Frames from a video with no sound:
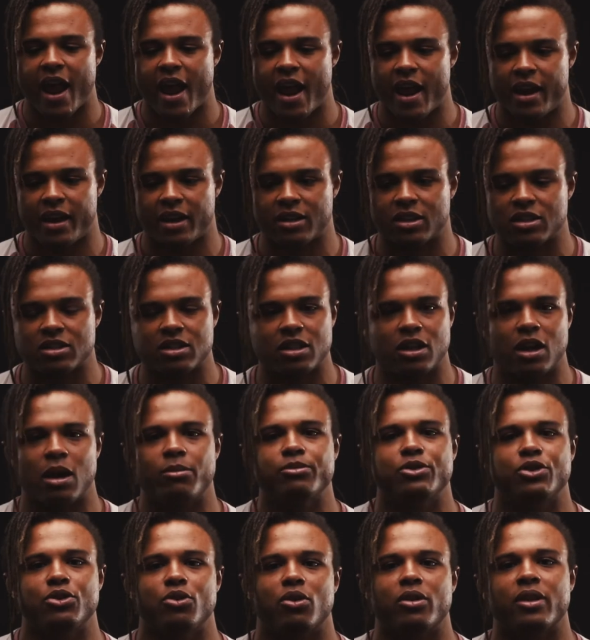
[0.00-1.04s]
and it doesn't
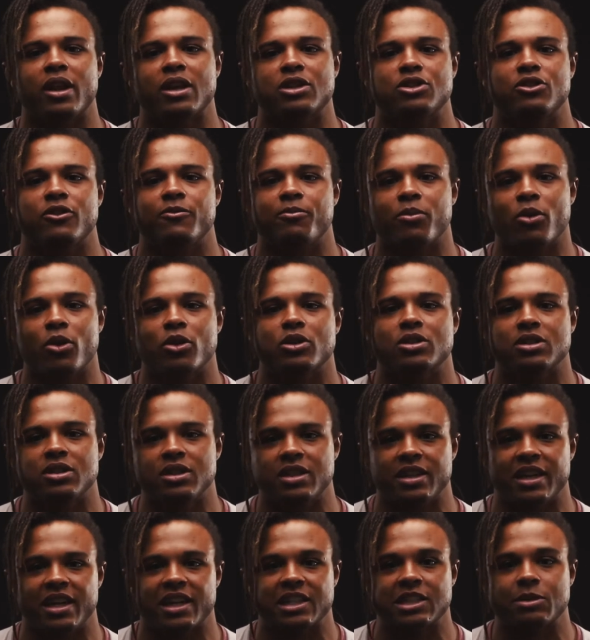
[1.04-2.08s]
come to you unless you've
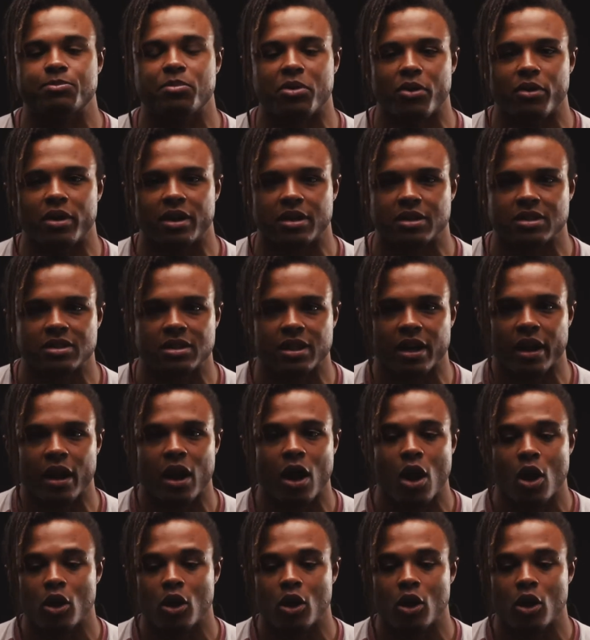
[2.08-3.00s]
personally experienced it.